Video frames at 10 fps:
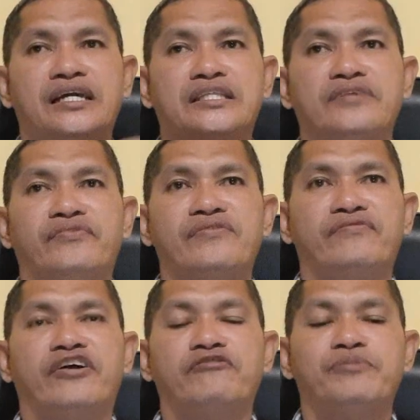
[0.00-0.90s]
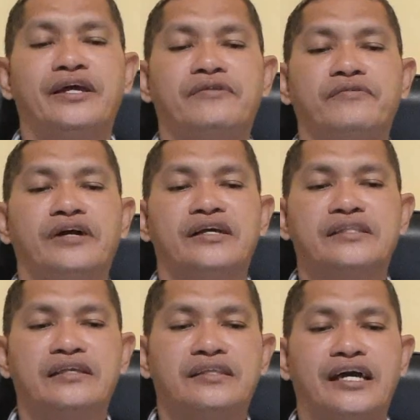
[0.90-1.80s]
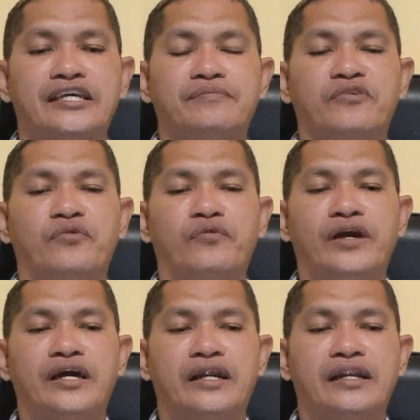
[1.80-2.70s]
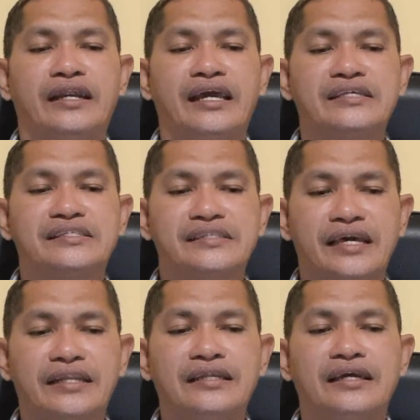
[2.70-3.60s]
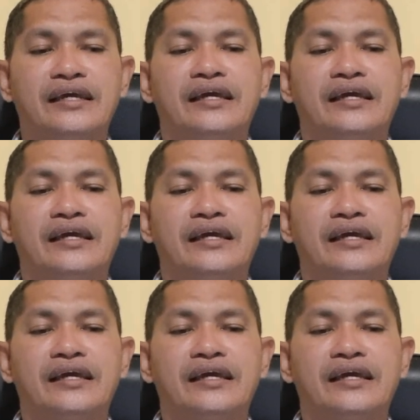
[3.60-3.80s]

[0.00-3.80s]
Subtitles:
active involvement at the time were less than